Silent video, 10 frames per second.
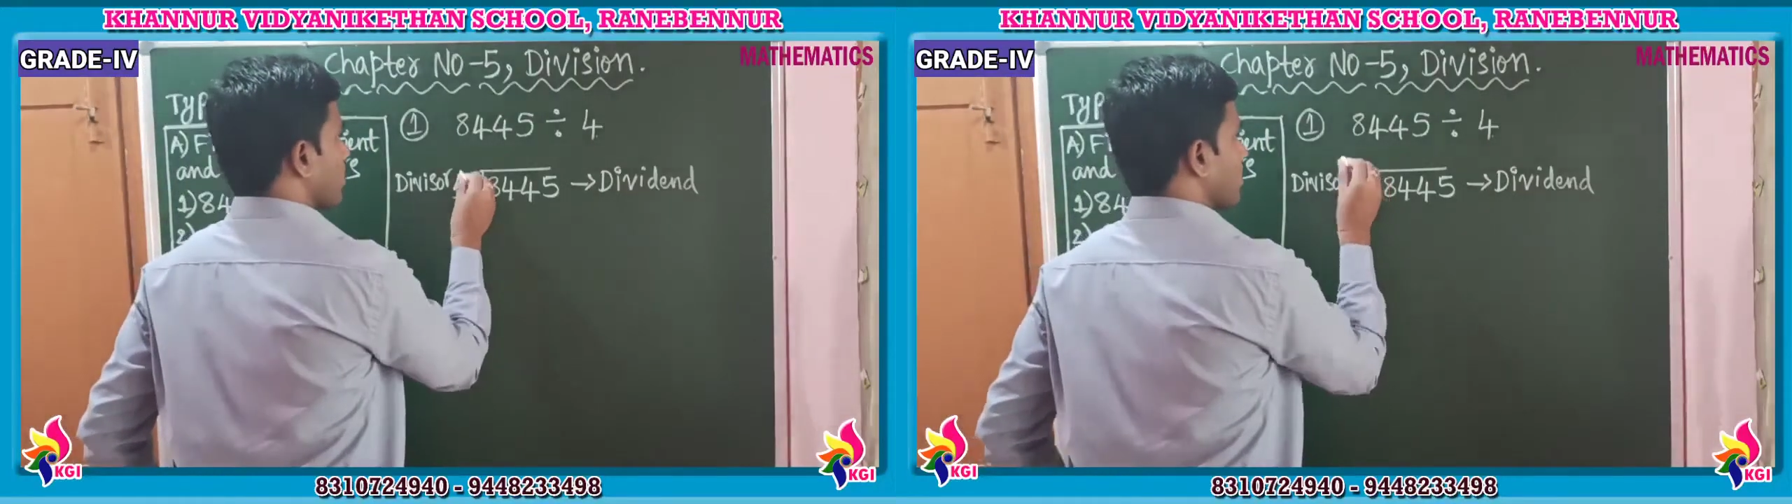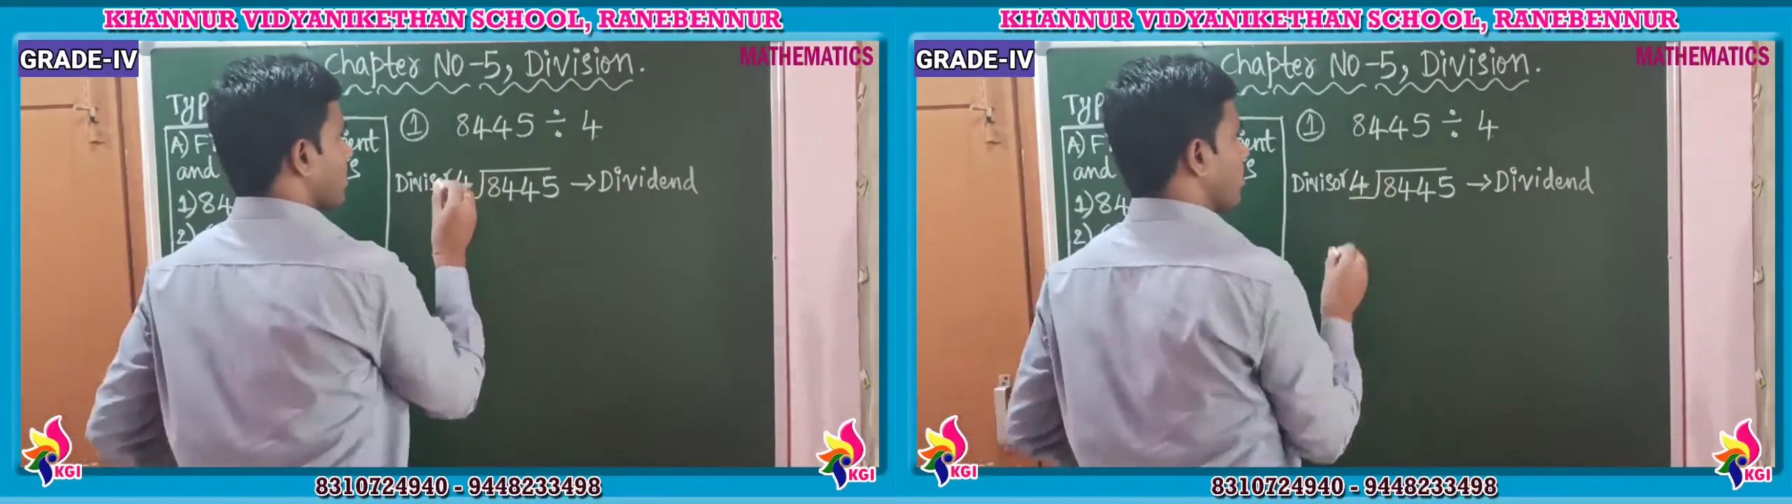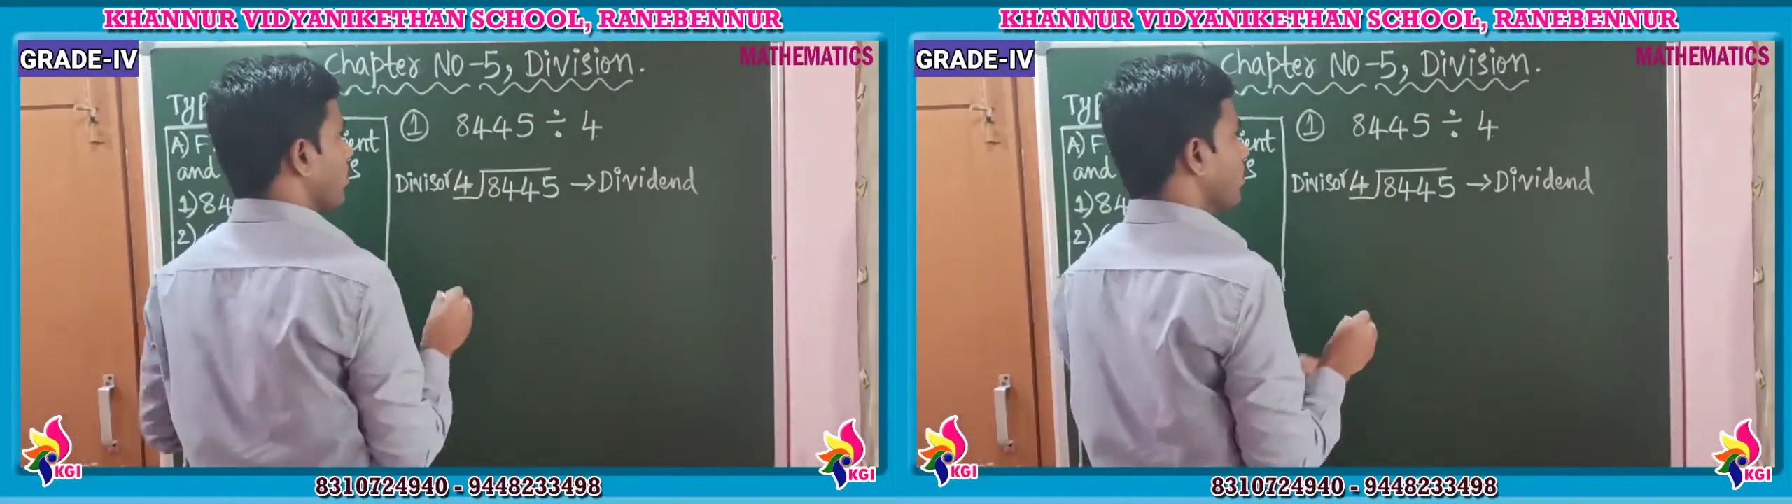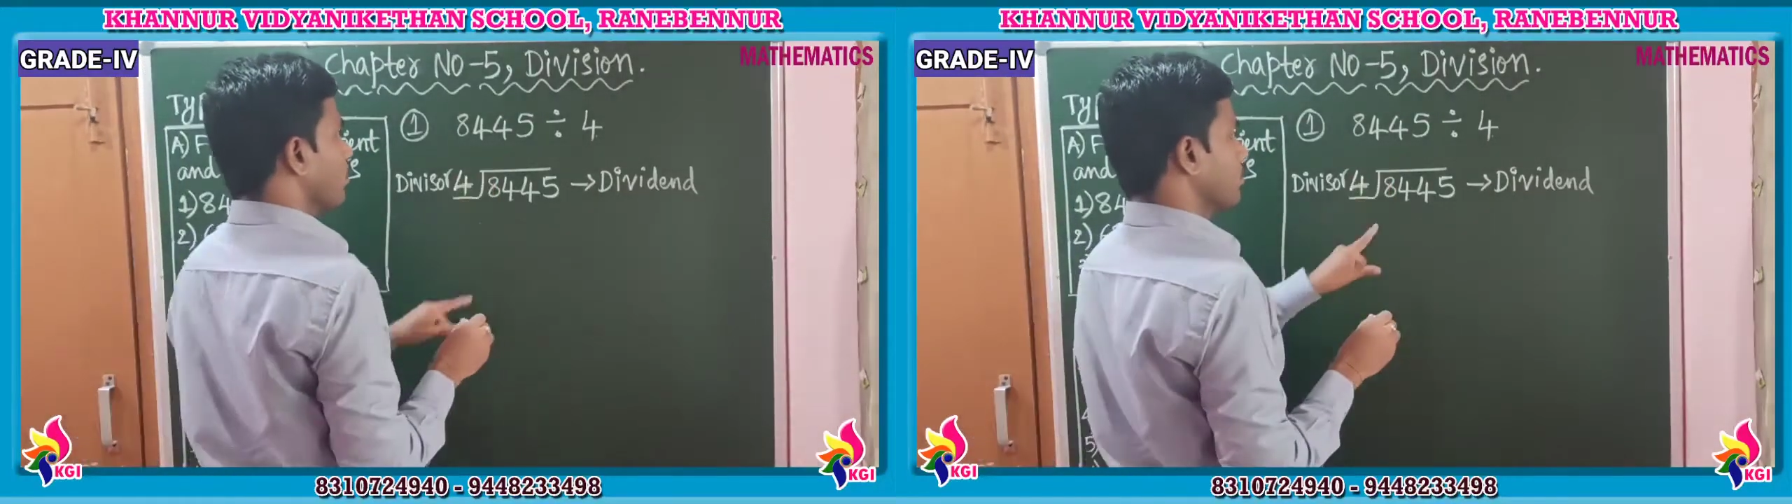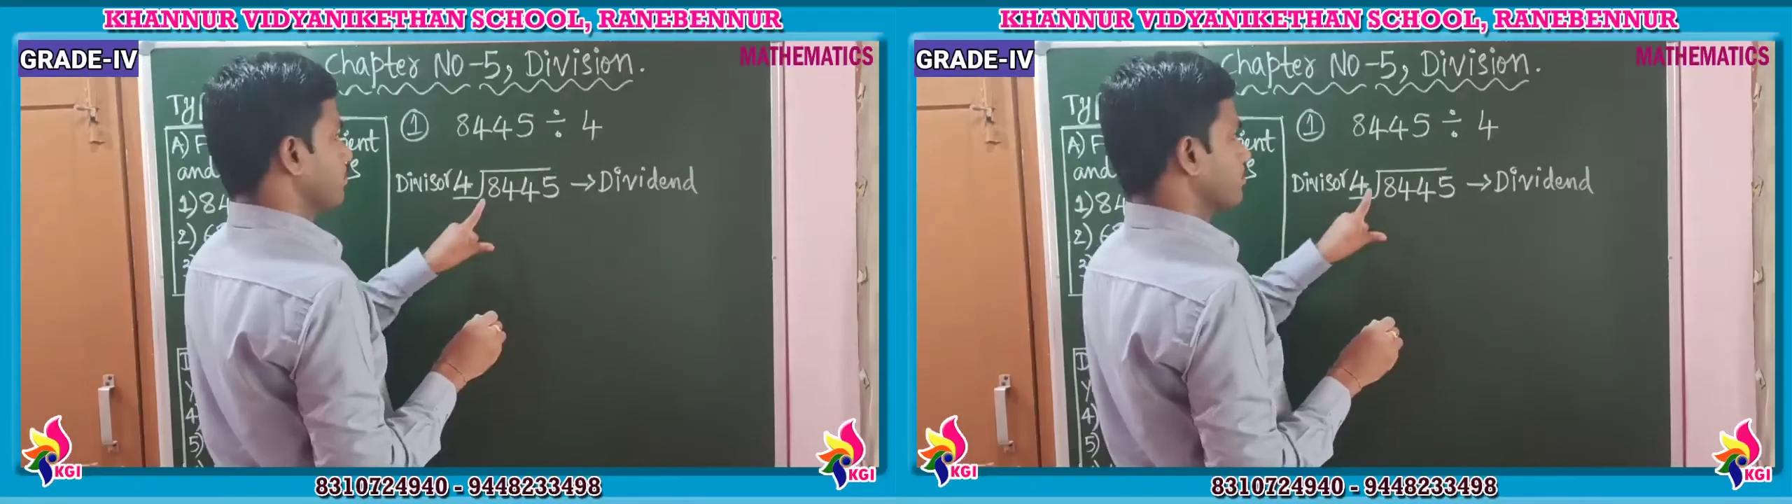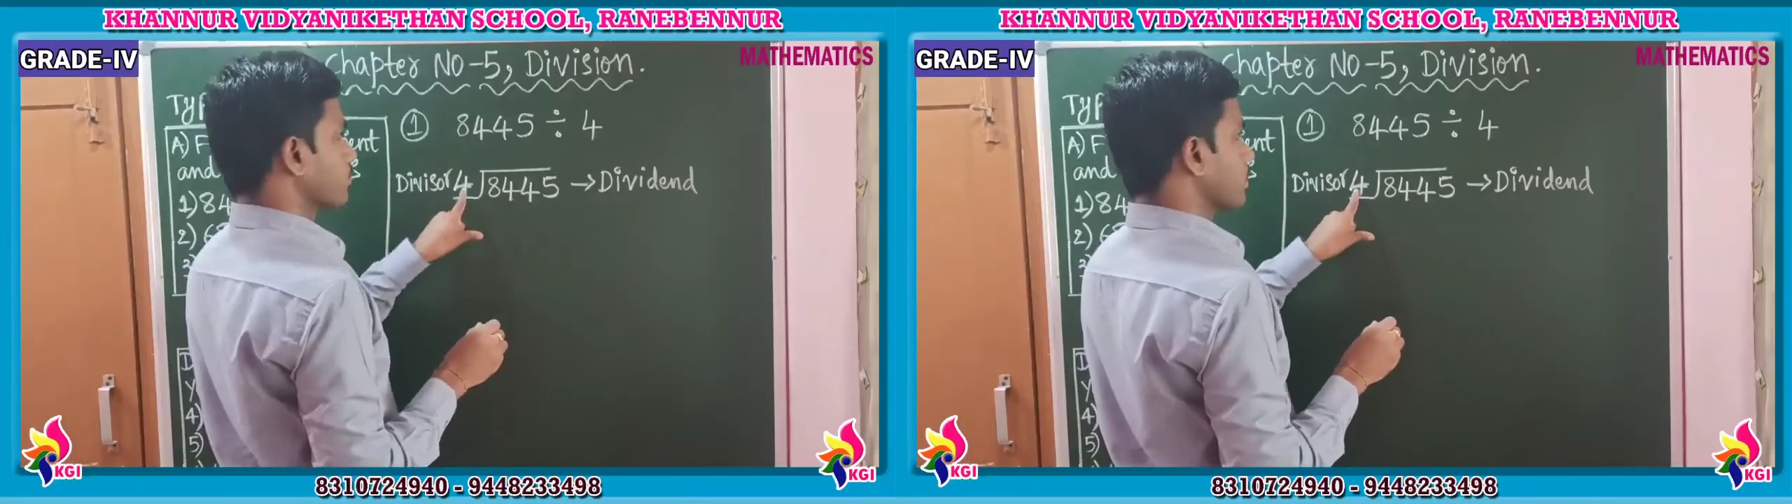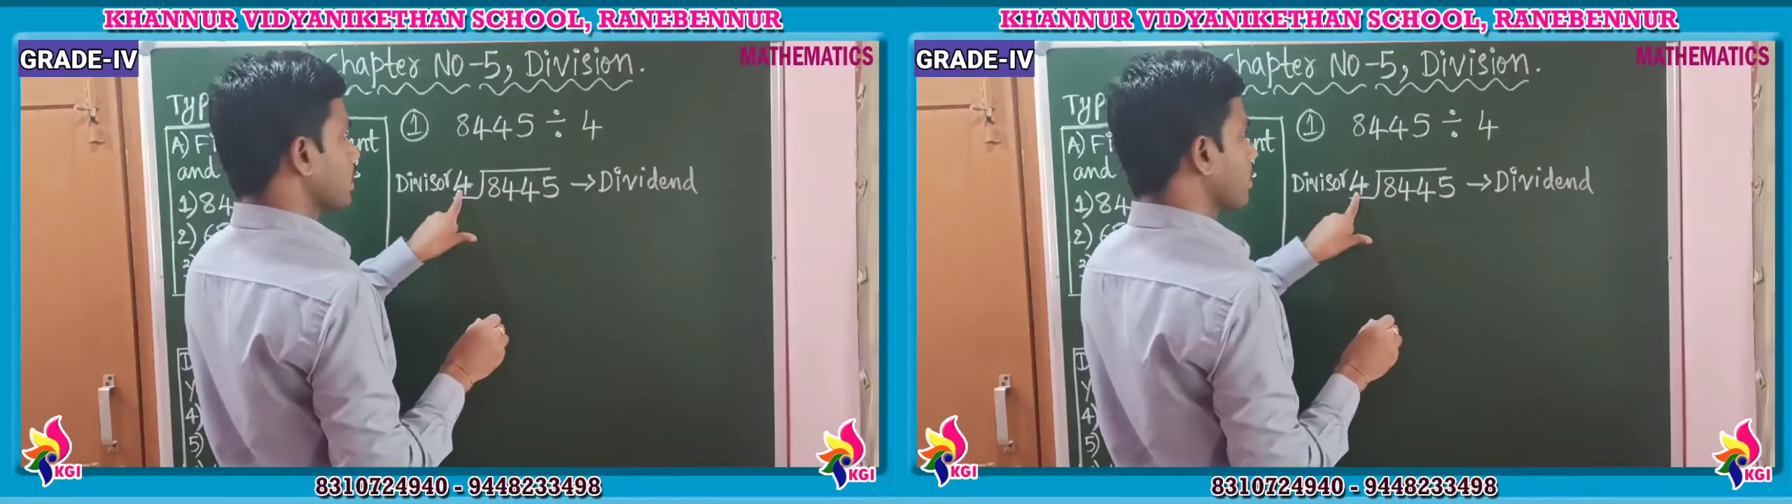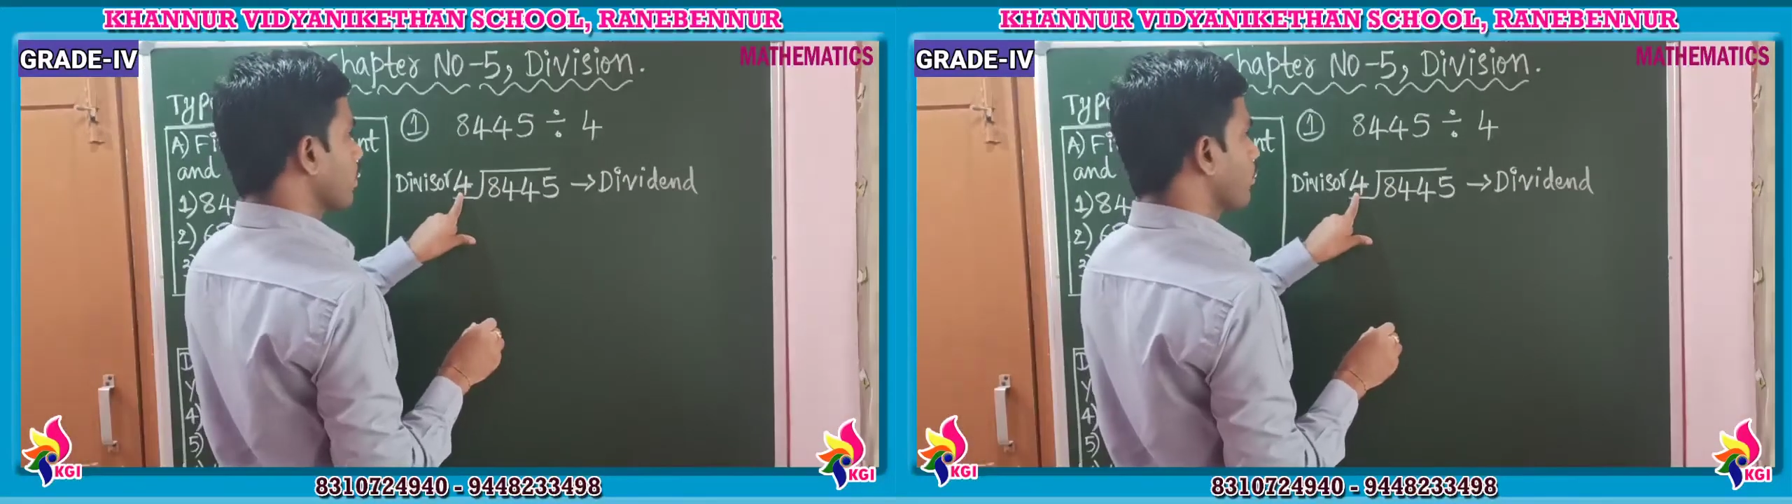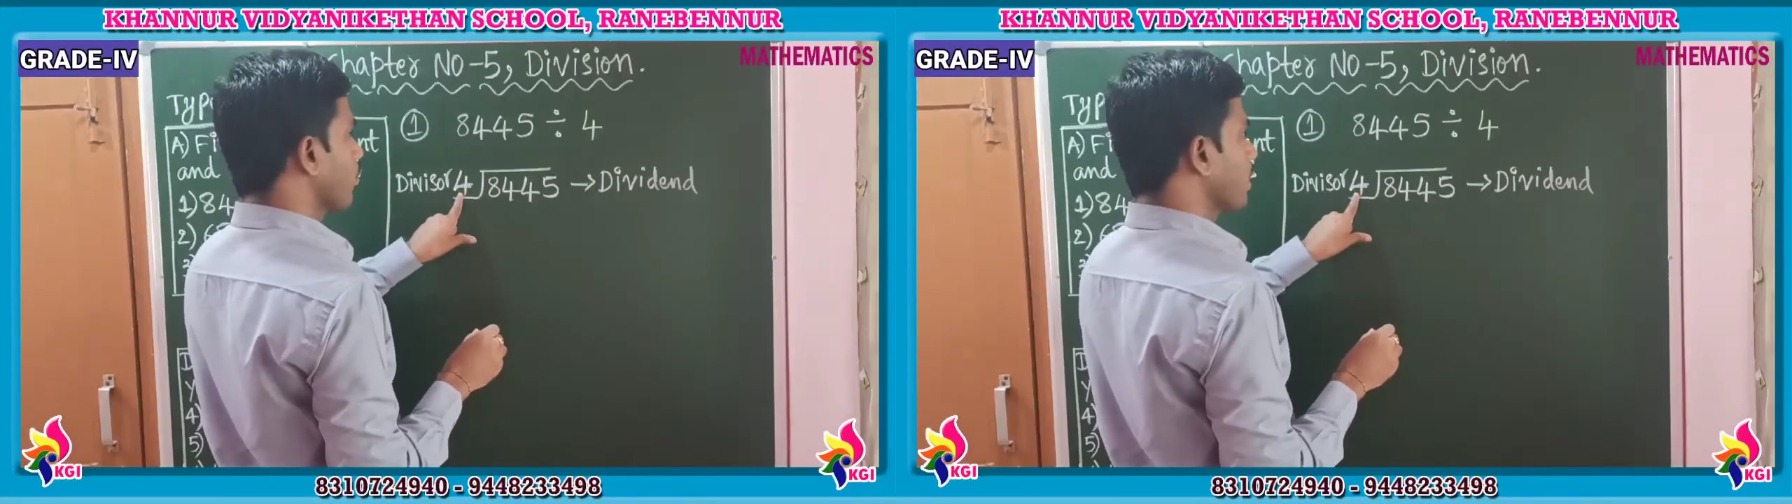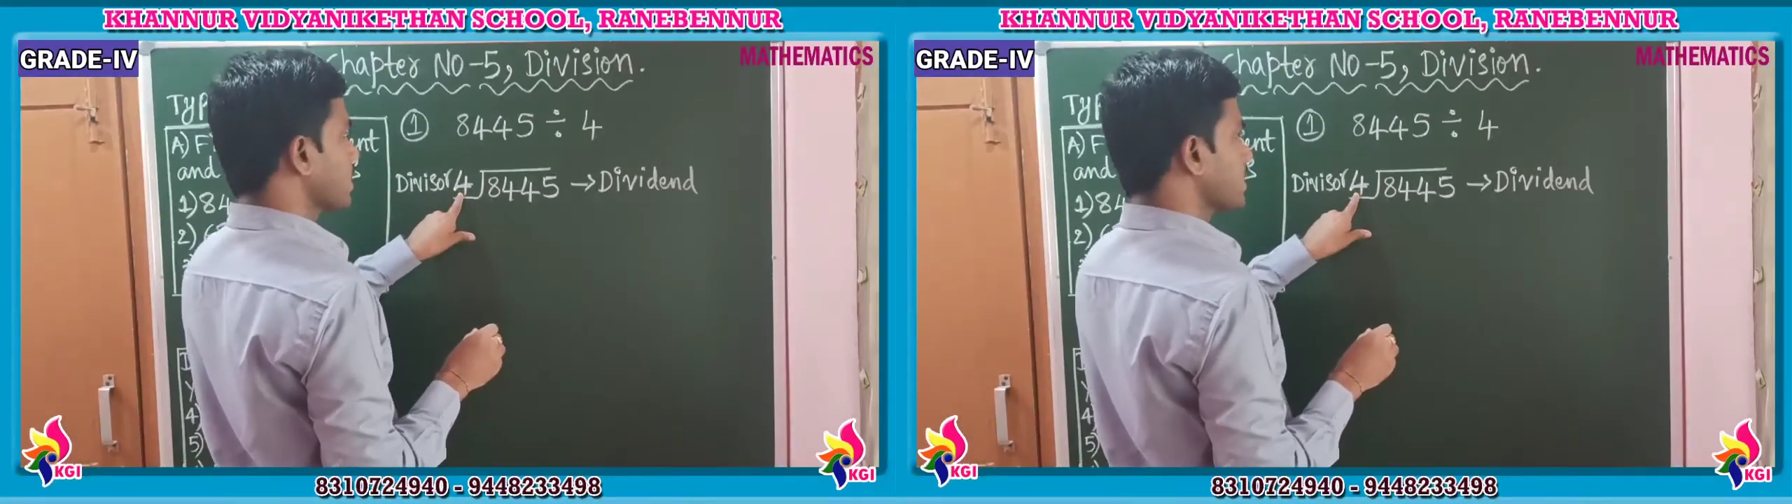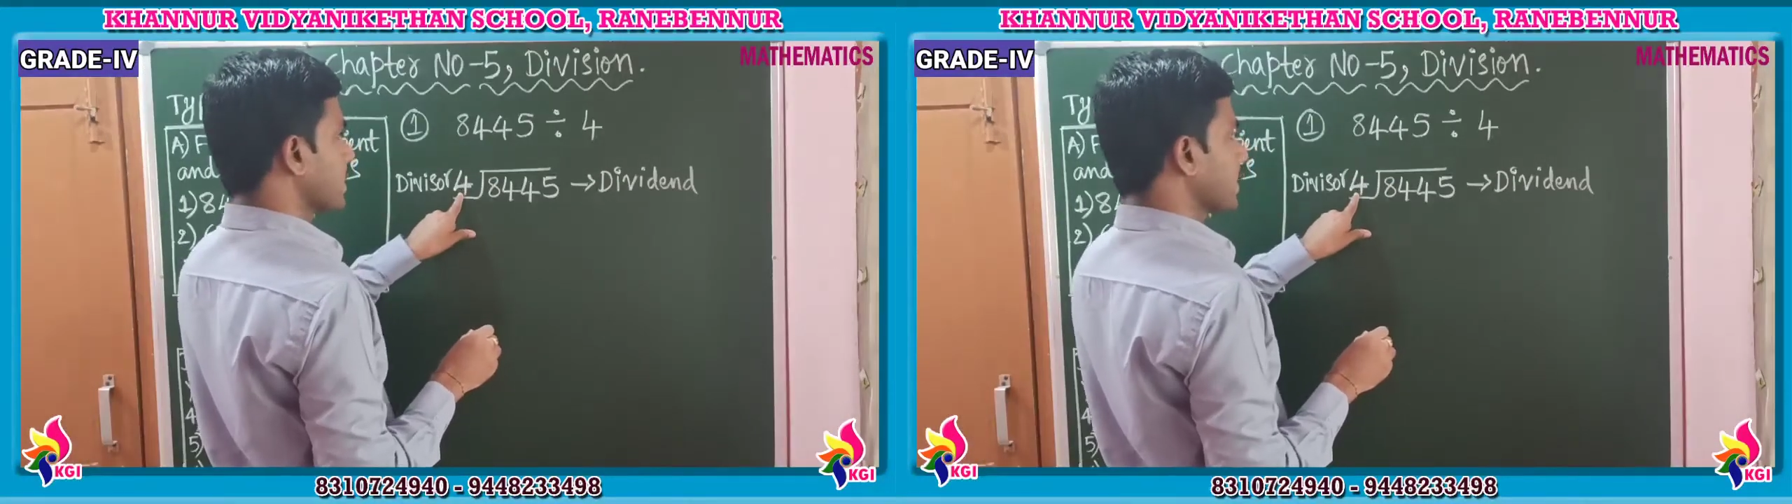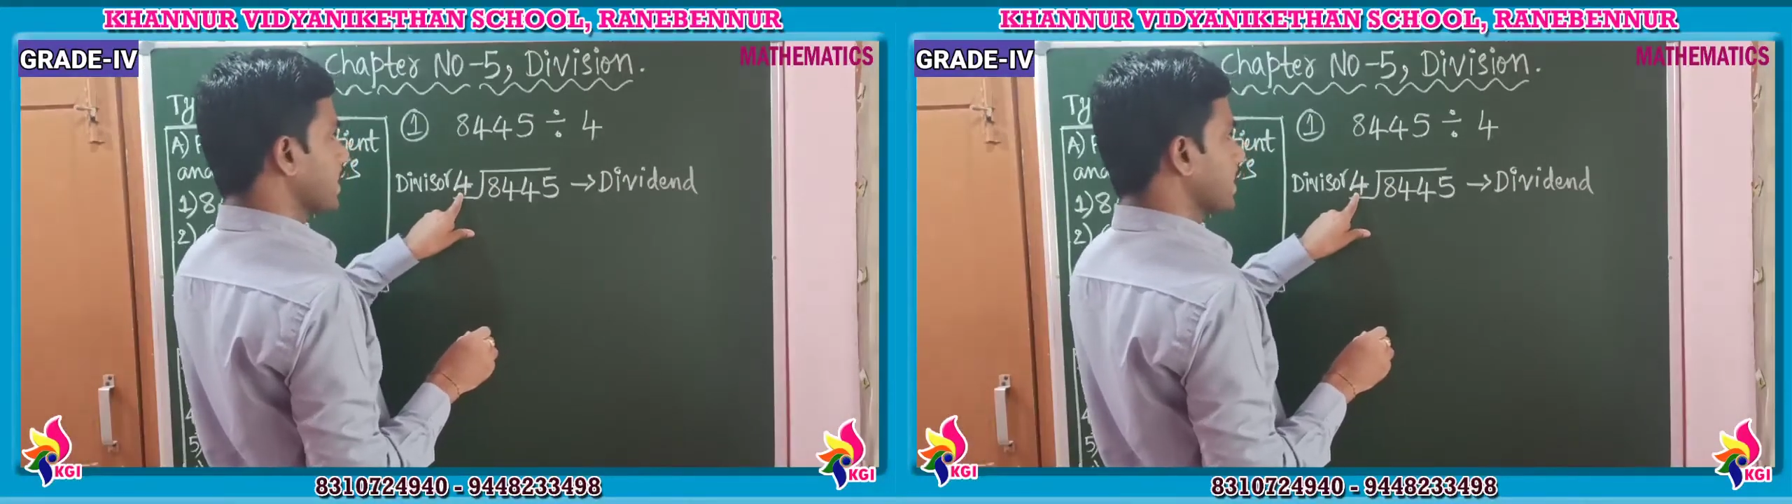Now 4 is there